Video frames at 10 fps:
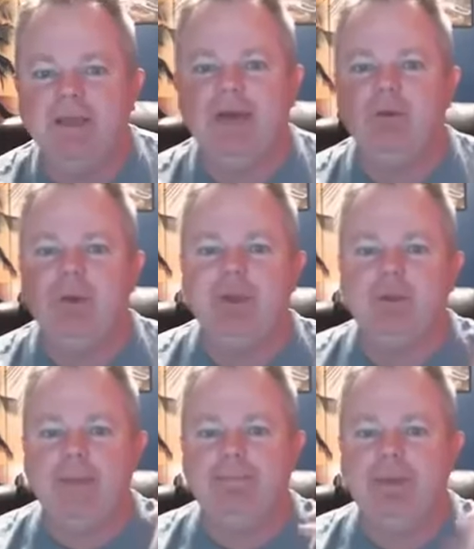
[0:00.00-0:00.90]
That way you can
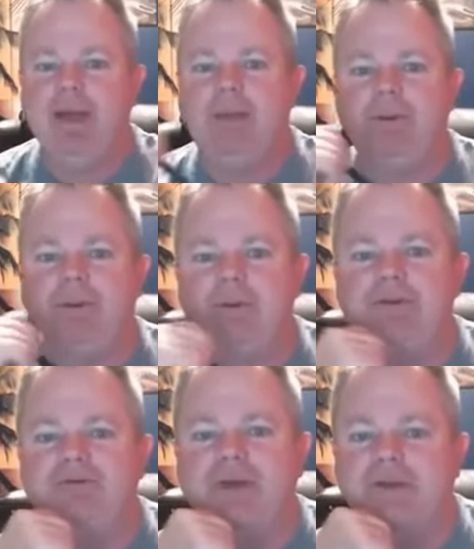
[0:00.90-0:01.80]
ramp it up once
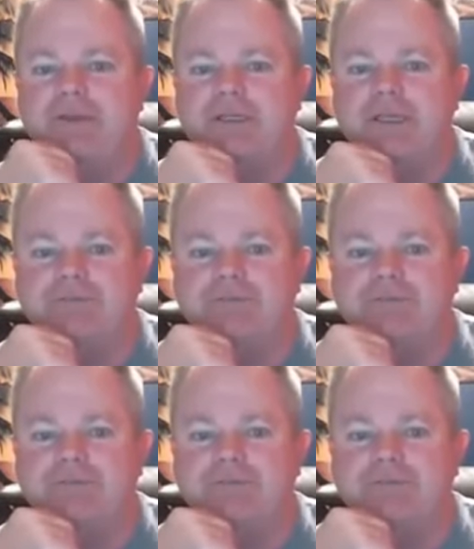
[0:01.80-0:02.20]
you find a successful